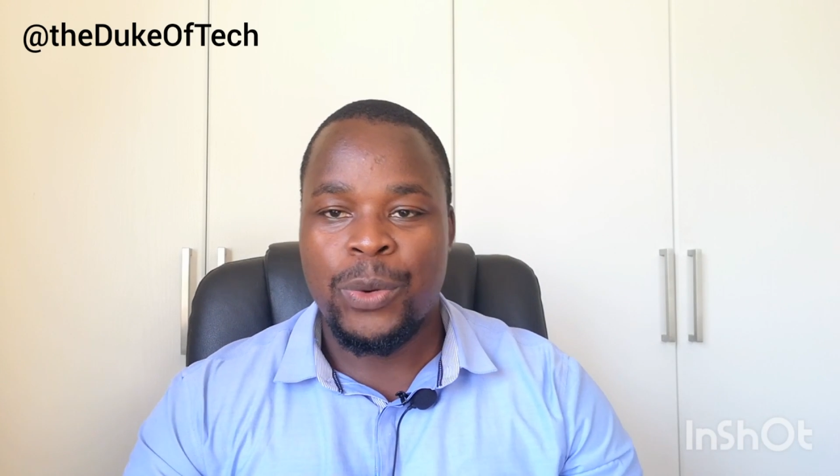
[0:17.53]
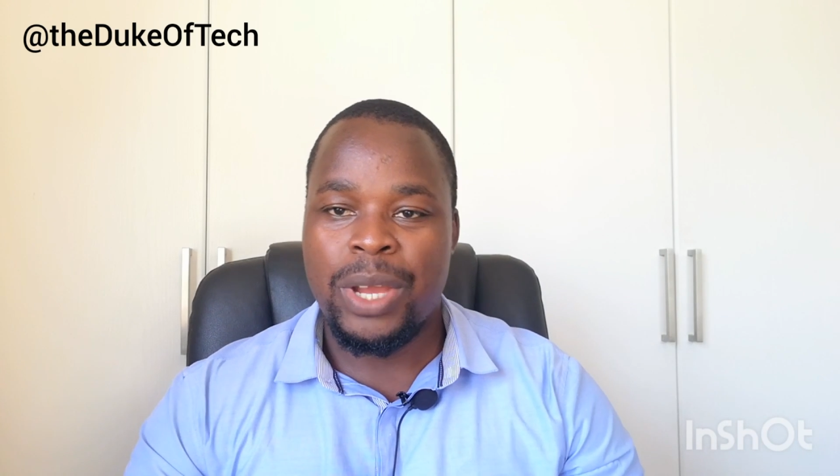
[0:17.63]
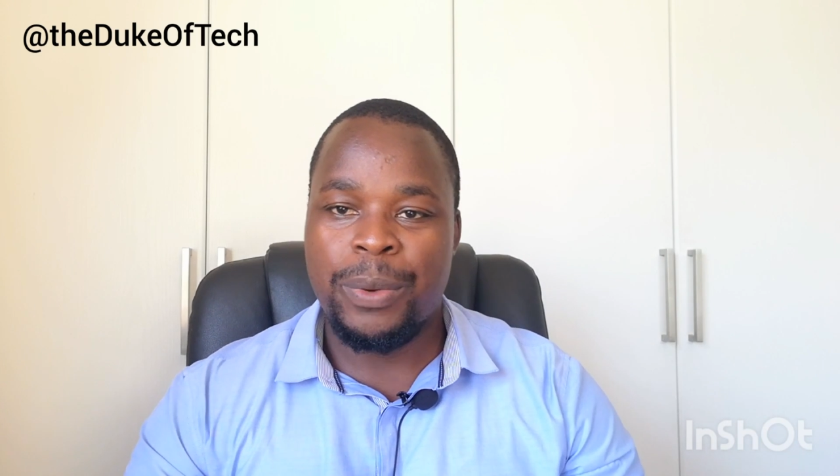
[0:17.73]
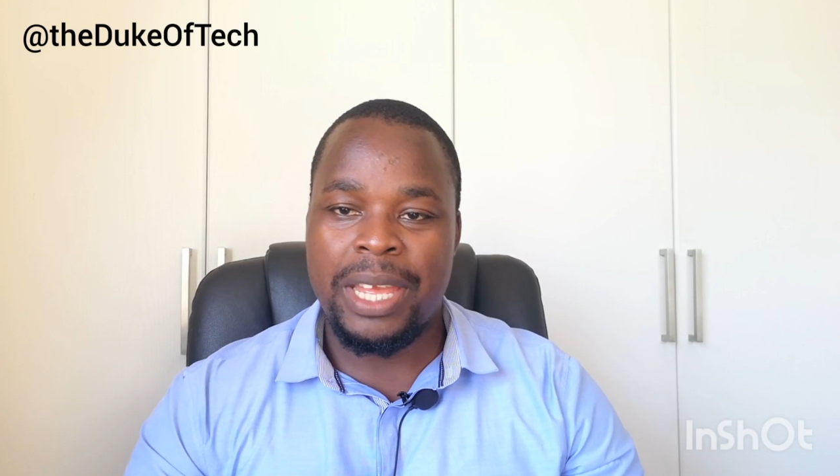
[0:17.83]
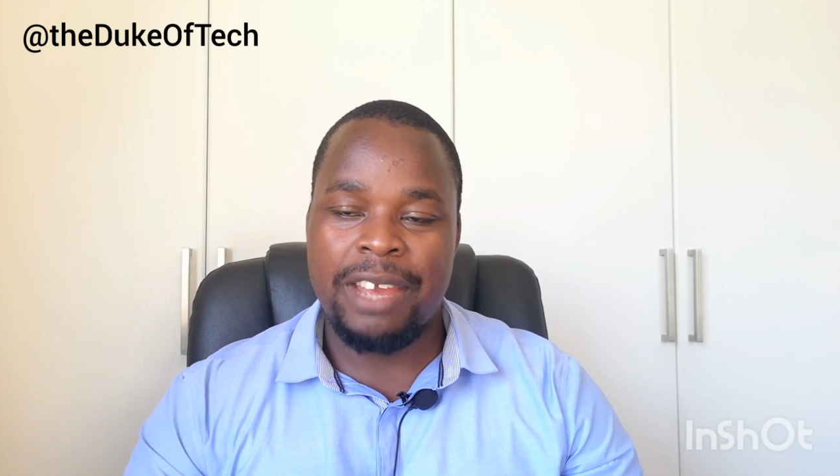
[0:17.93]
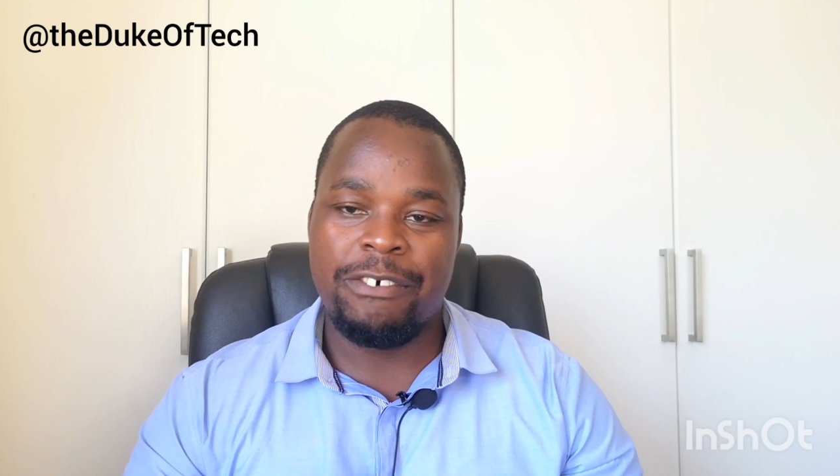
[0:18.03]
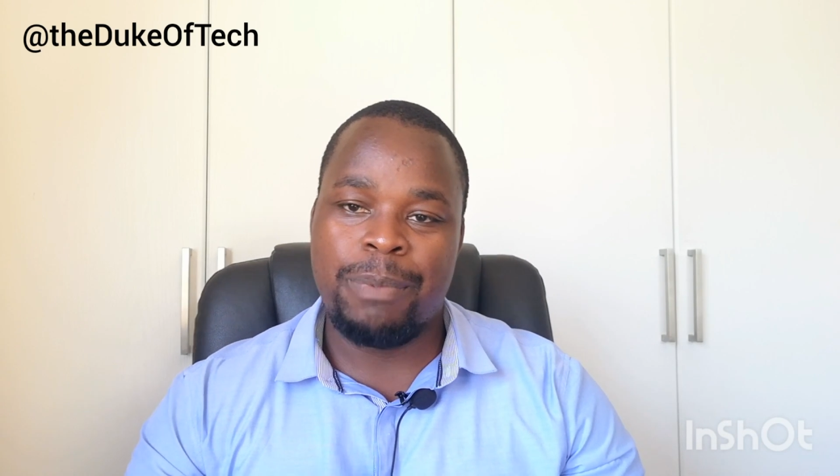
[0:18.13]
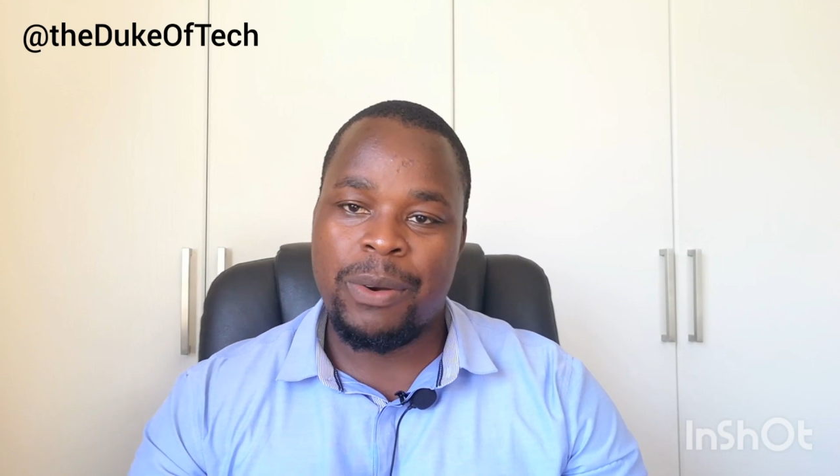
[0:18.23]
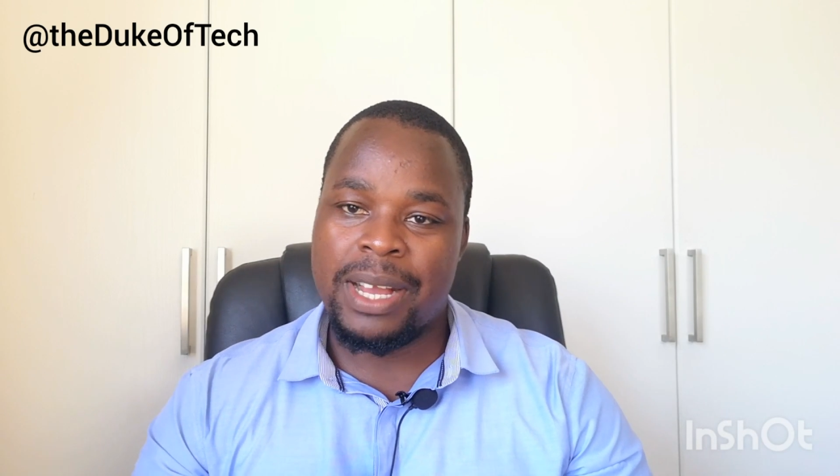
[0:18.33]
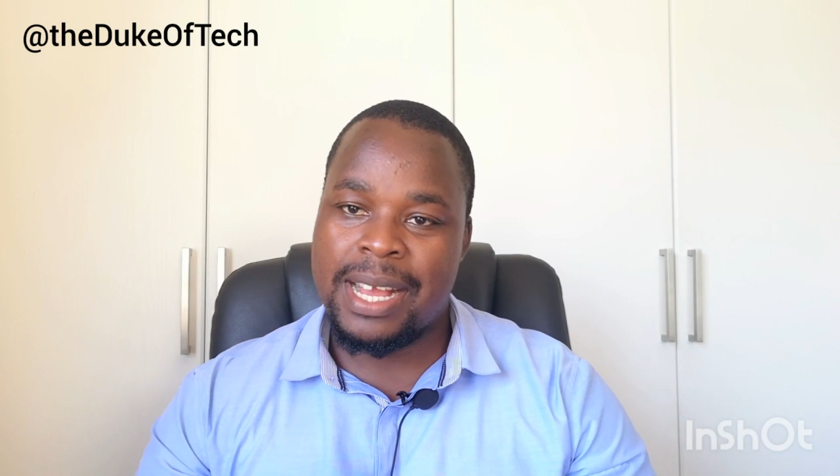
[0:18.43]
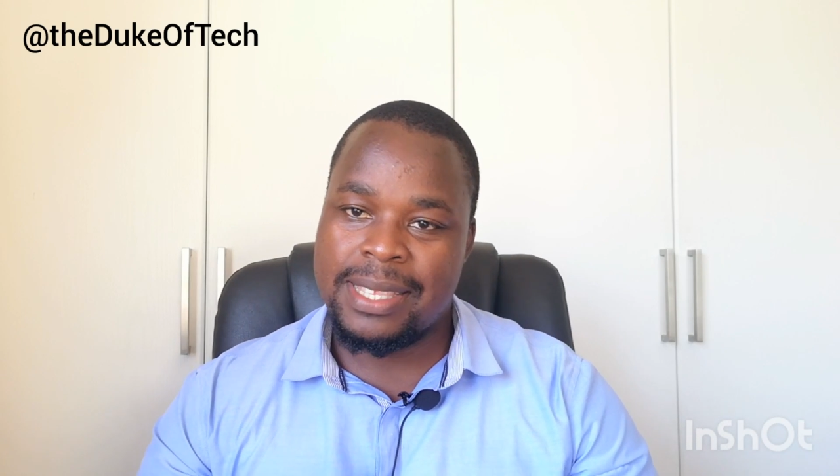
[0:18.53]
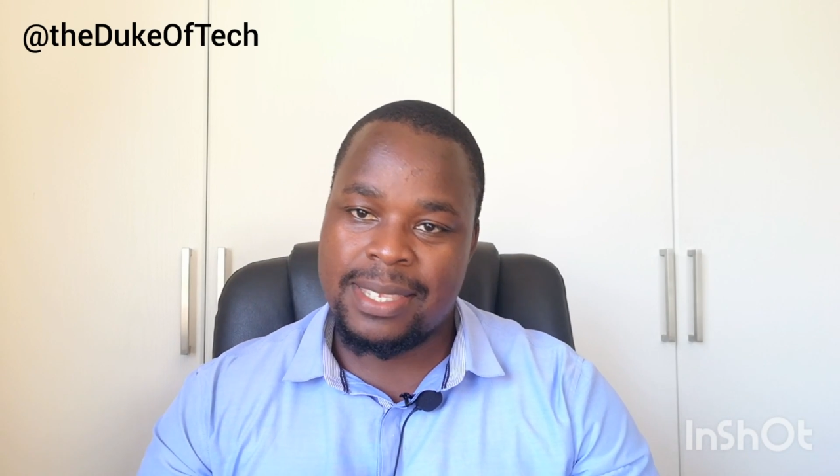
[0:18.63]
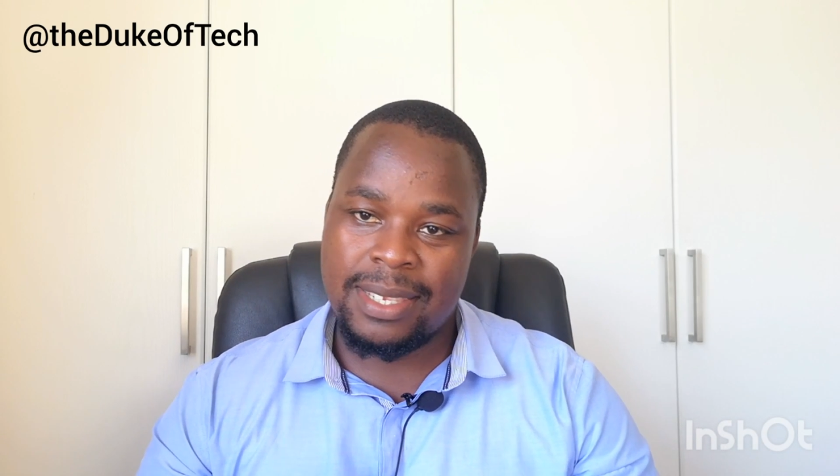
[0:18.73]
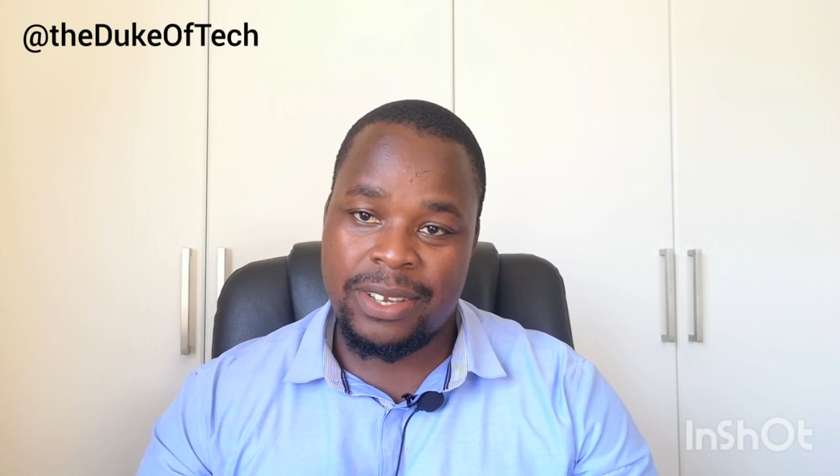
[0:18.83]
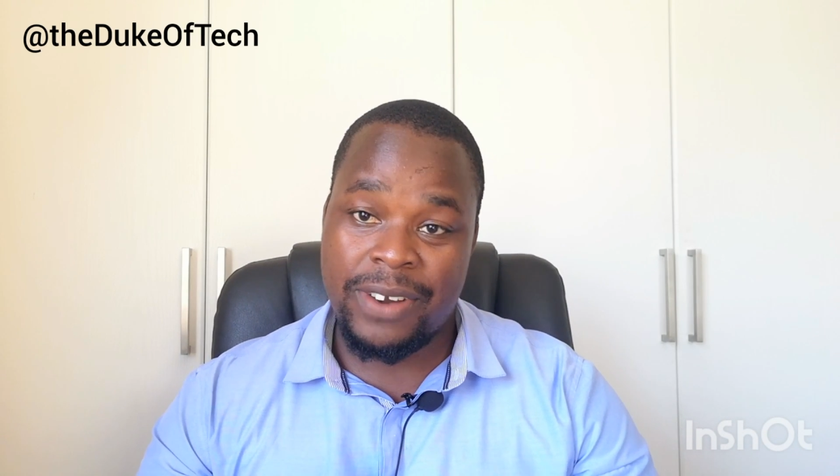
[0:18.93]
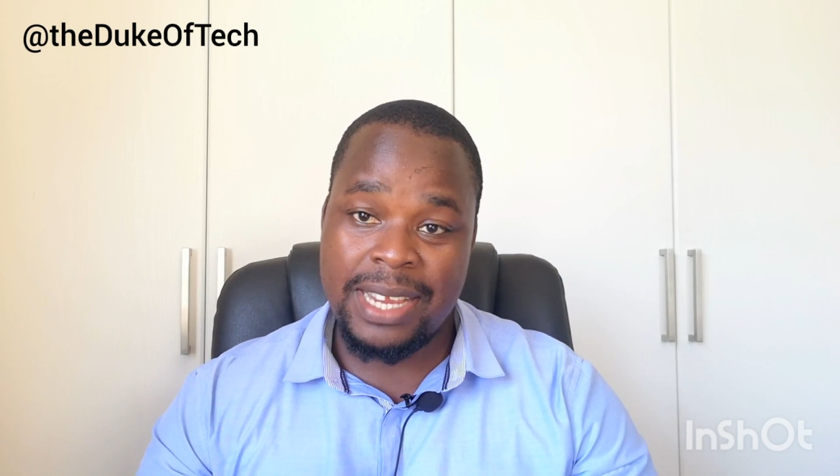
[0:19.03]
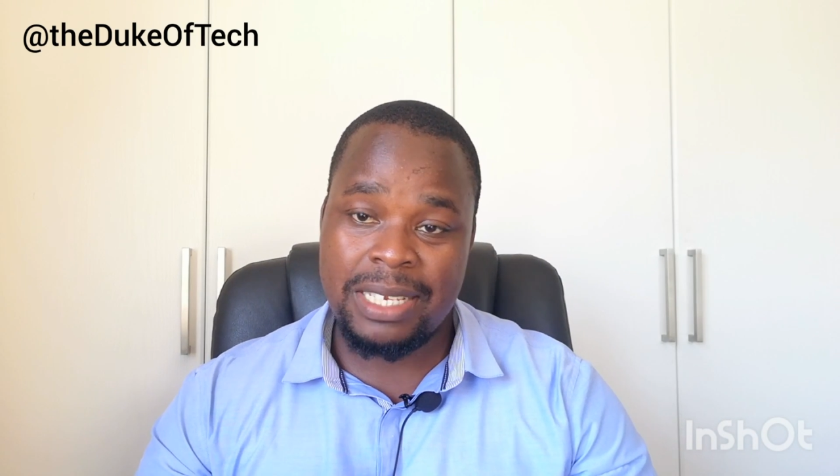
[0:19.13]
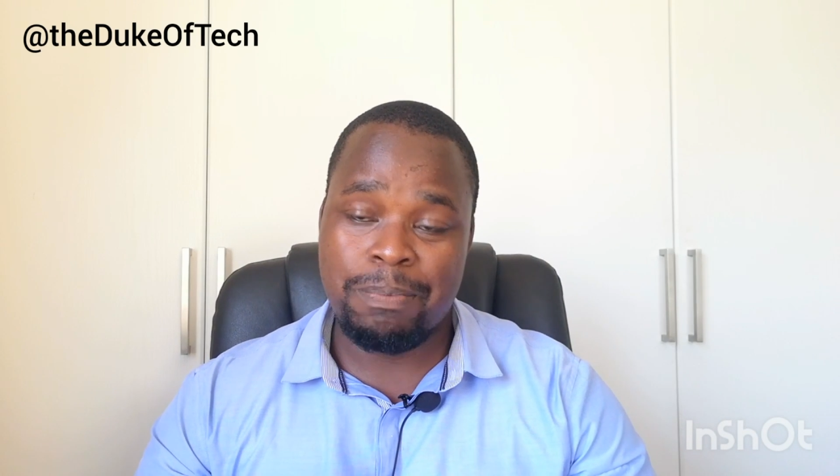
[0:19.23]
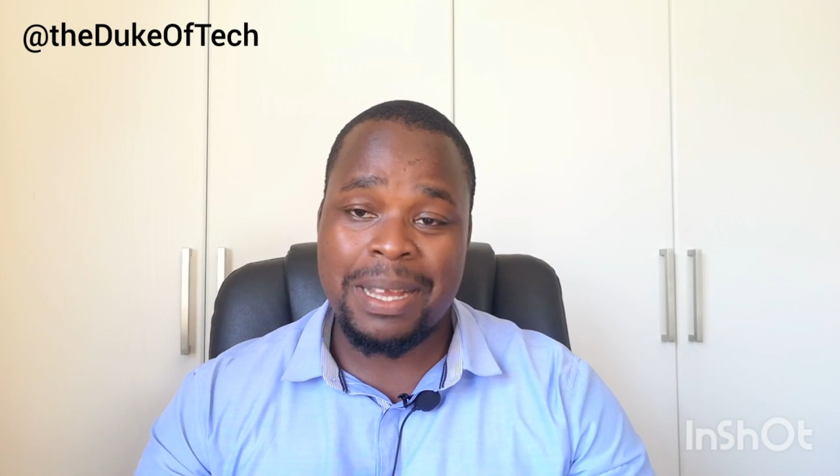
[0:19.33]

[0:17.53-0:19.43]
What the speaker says: where we have power cuts, right?